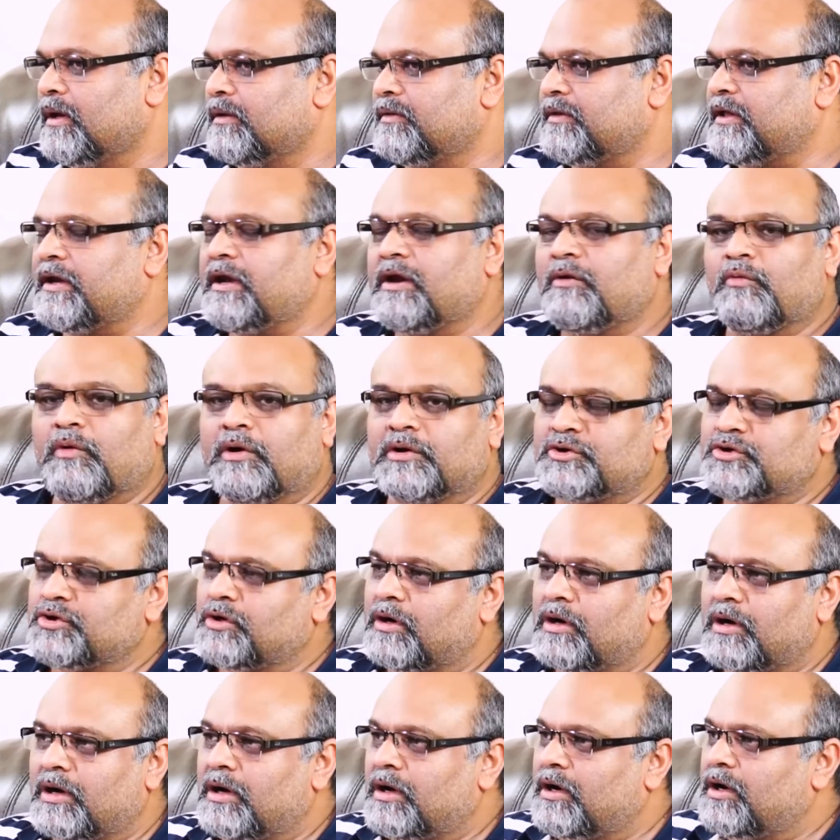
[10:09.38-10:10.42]
They didn't want
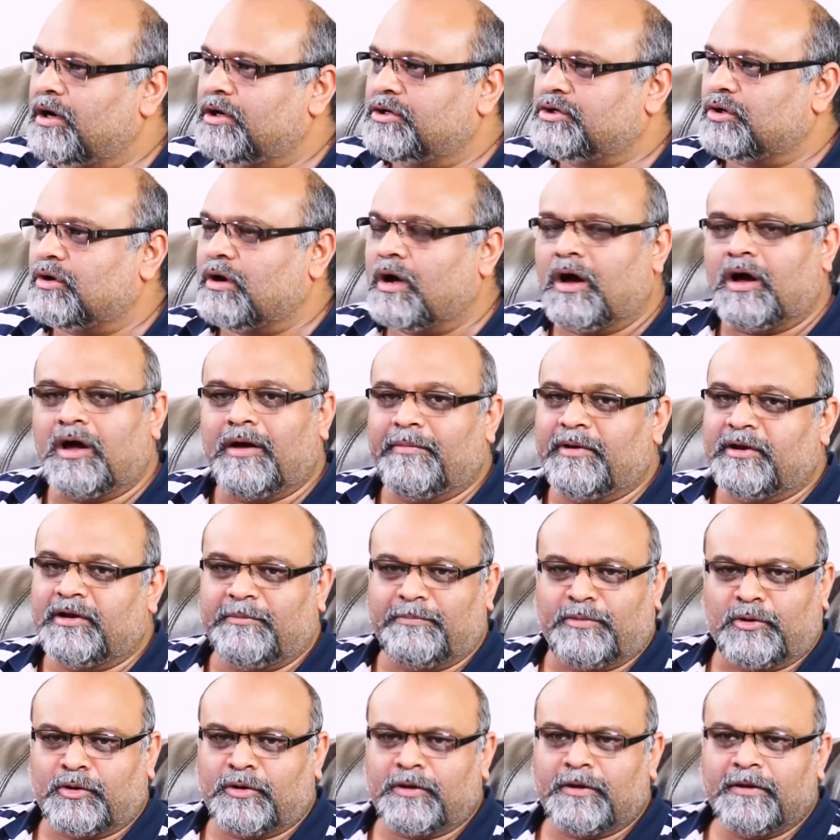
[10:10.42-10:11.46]
to hurt or harm
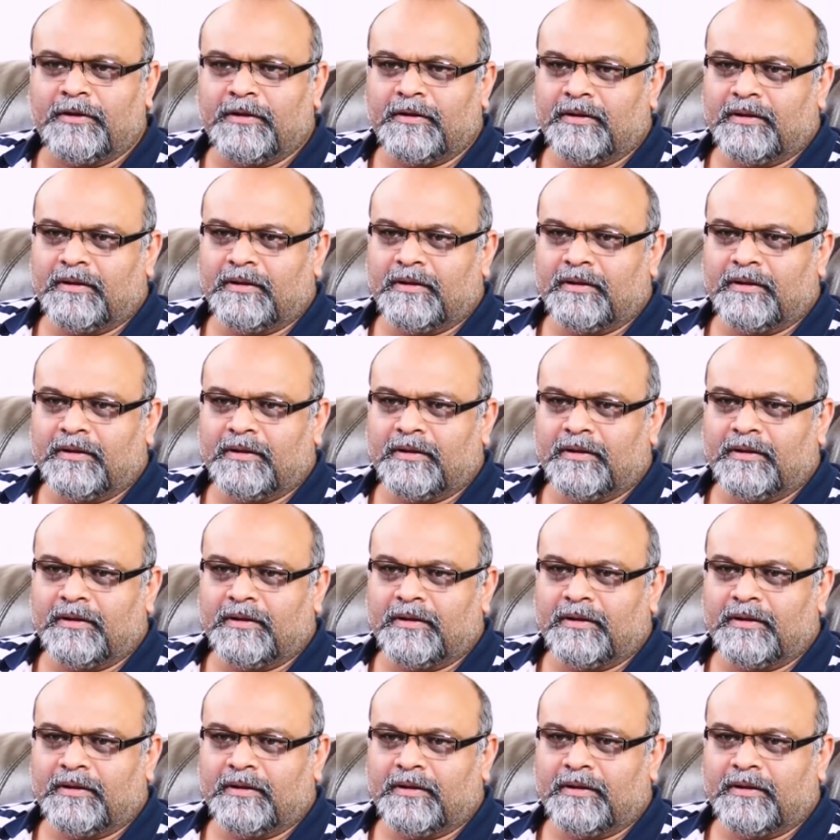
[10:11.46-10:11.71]
anybody.